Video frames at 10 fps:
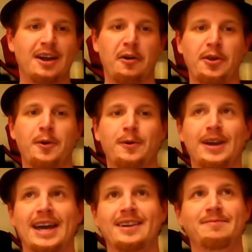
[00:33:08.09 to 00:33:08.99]
although
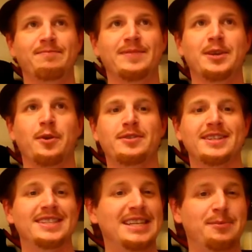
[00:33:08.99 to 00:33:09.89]
uh, the growth
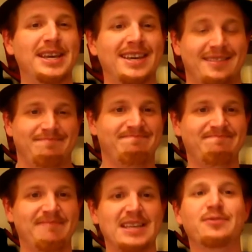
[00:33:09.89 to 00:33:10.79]
doesn't need to be
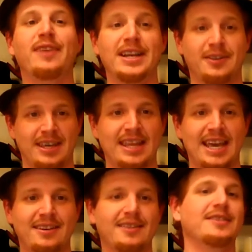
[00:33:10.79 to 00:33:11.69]
as final in
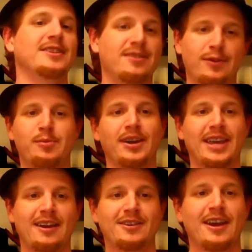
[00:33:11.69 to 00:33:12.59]
the end, unless the viewpoint
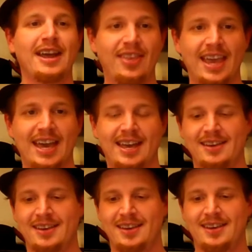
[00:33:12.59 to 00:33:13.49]
character and the uh,
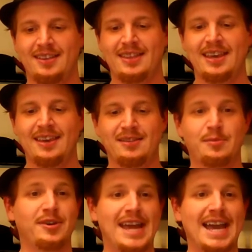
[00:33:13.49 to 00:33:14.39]
the,
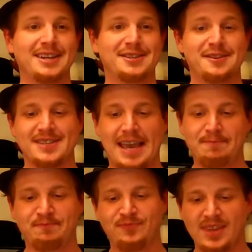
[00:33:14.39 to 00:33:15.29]
the protagonist are the same.